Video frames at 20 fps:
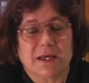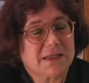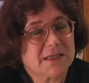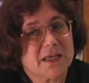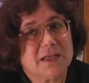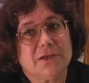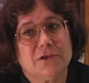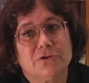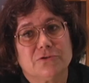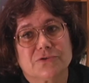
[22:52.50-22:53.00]

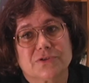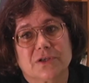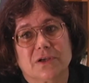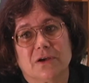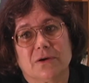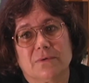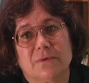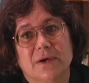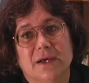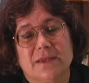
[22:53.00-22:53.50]
about 10 years
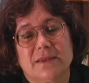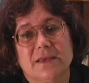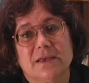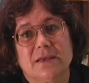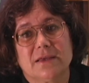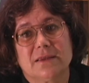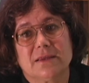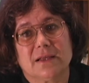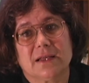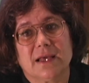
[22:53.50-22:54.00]
ago, I
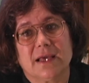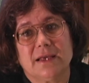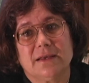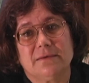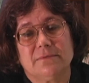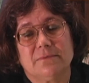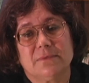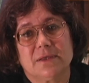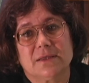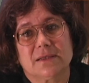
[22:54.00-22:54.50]
think in the
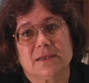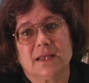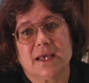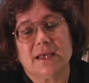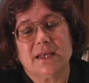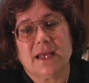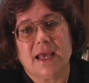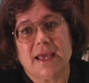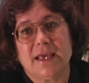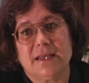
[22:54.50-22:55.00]
late
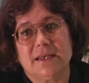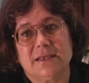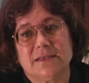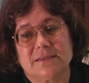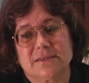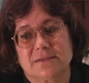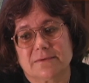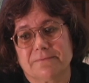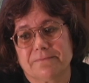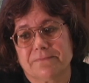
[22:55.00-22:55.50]

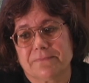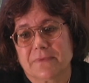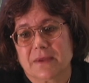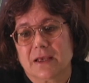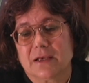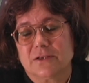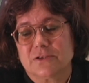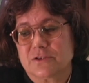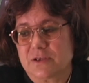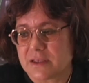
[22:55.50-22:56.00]
80s.
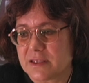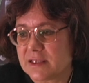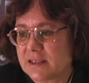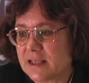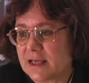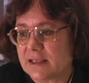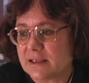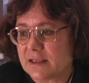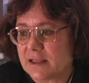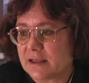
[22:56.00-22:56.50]
So I
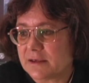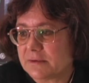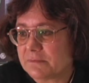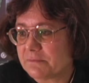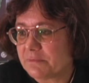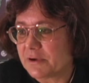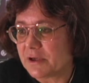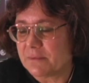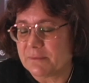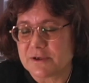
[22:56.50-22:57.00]
think
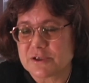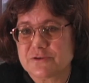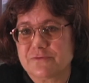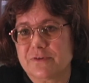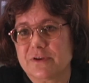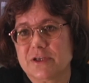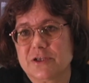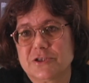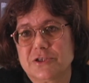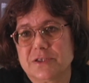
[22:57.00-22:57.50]
that pretty
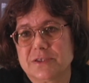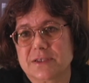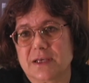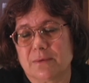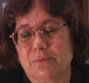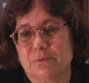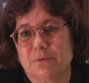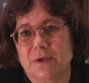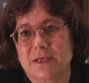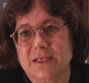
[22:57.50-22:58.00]
much
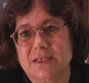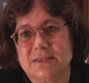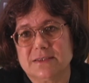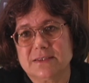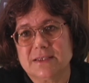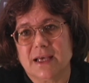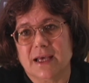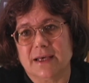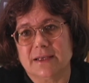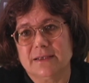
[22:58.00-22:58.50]
finishes up what
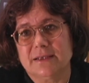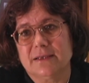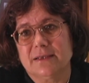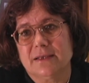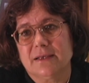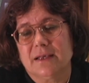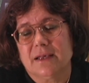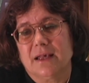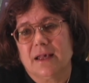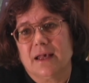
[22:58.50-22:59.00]
he
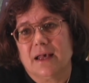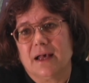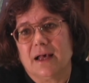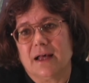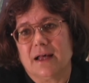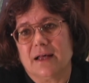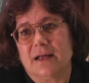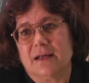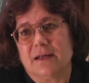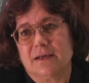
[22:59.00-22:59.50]
said.
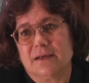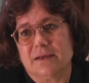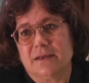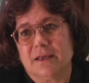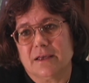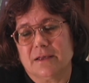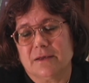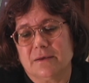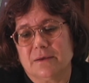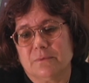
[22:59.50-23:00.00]

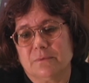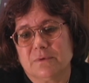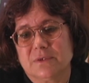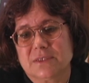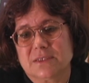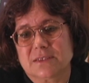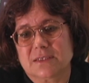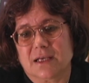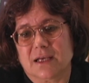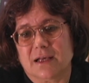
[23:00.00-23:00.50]
And it
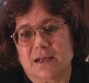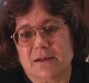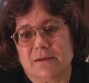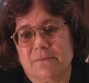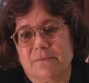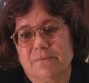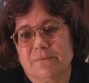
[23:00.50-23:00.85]
was,